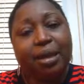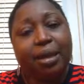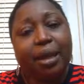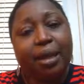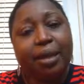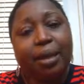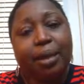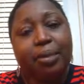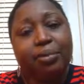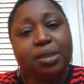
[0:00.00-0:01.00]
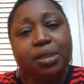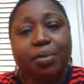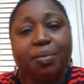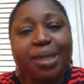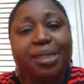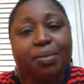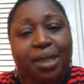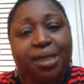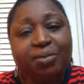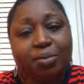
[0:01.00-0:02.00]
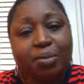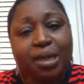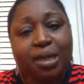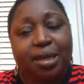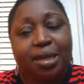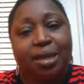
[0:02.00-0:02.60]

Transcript: Like someone made space for me.